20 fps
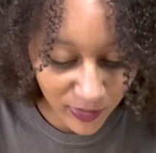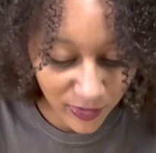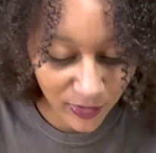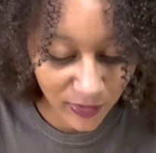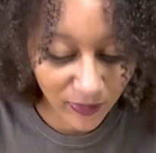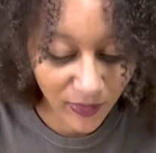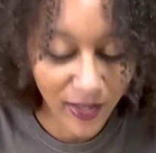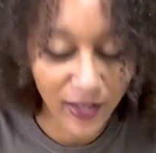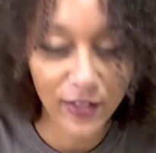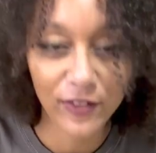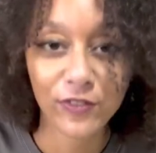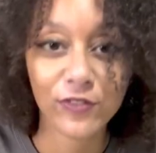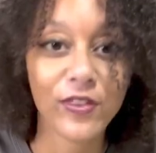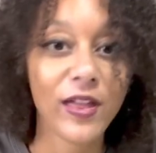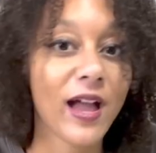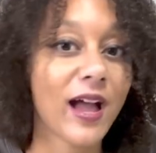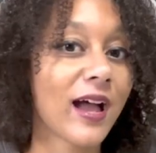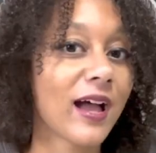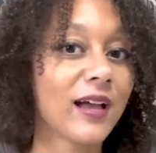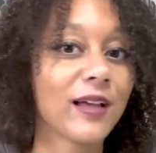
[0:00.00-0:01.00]
your life
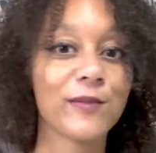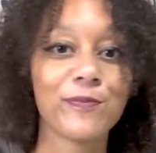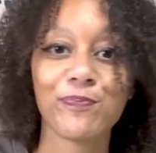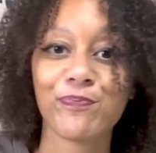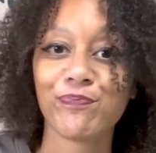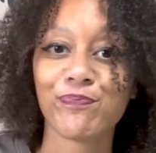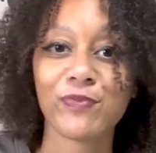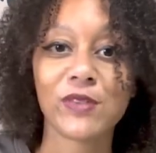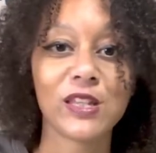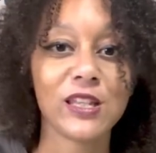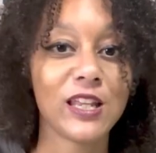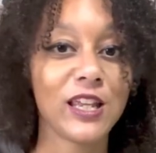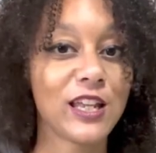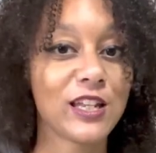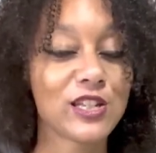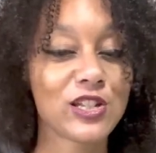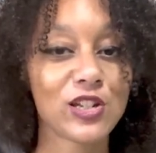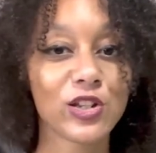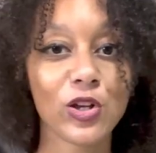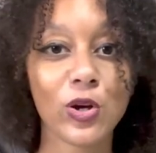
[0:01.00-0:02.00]
that
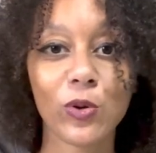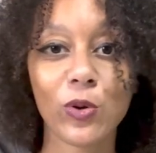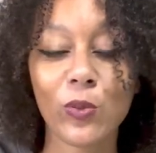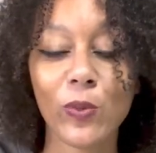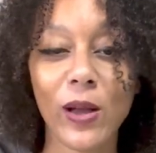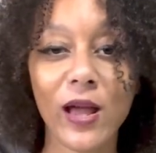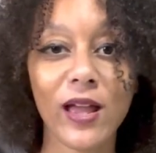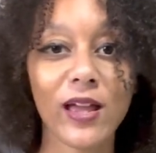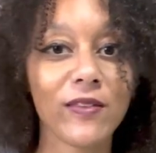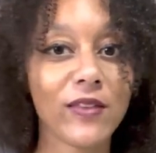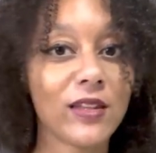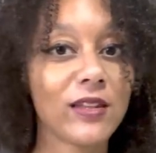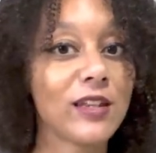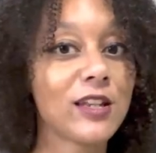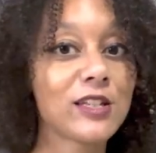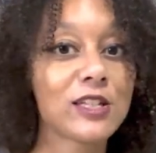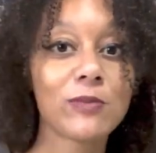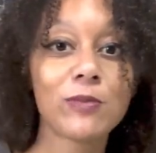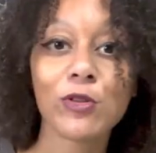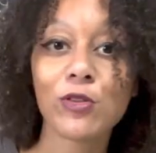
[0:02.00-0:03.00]
needs to go away, that
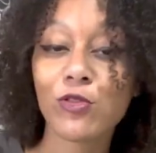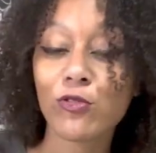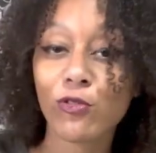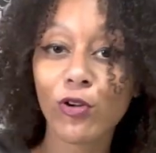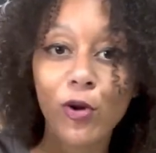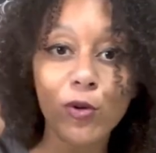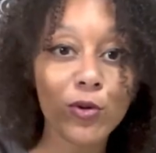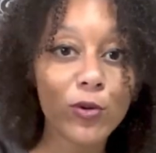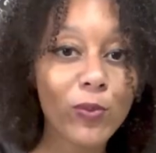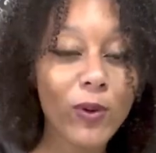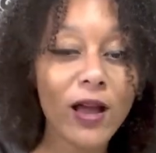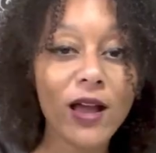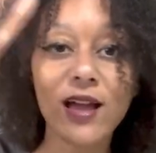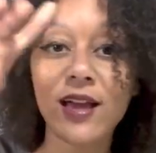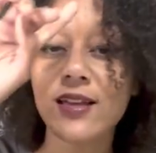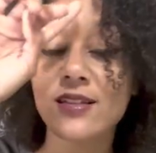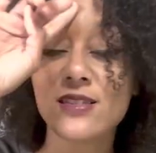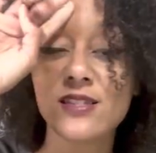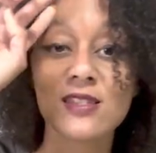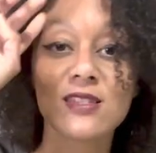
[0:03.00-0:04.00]
needs to be thrown away,
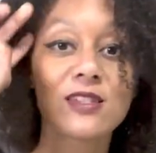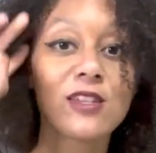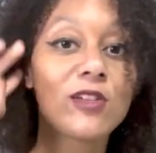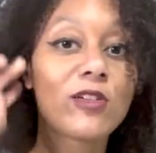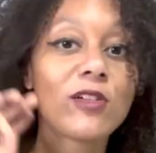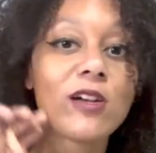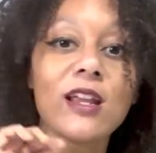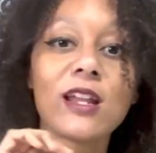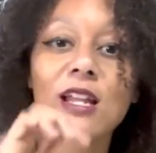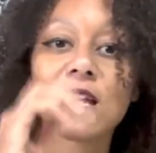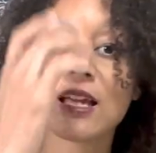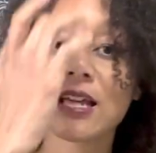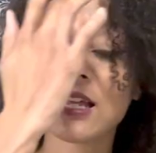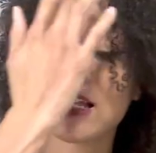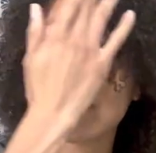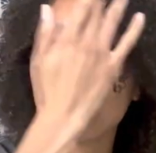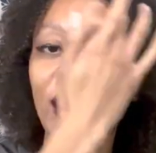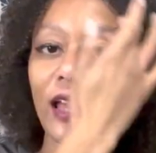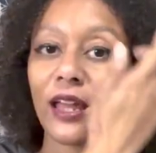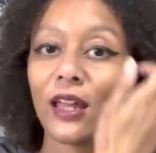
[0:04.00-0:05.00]
incinerated,
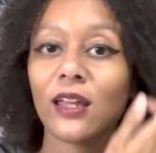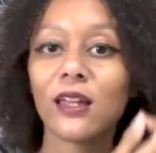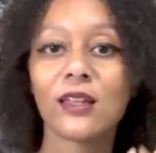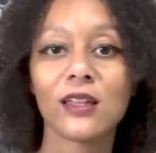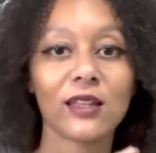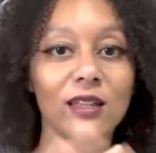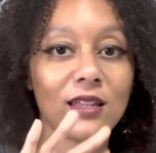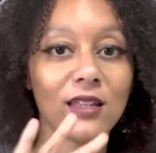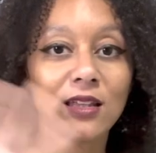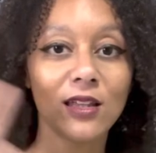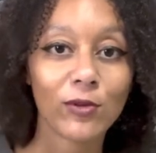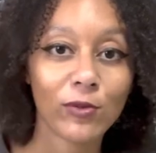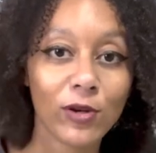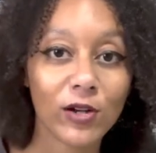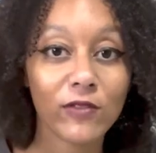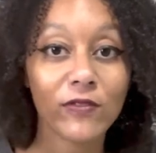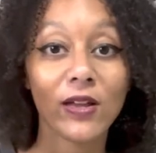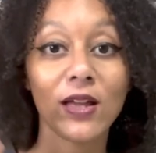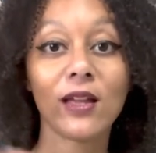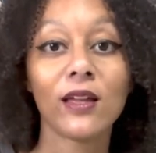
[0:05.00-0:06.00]
like get rid
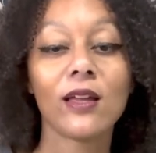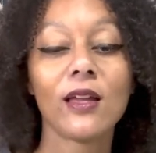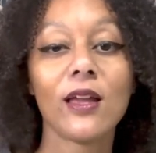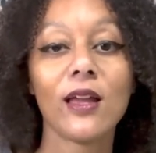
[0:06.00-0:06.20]
of it.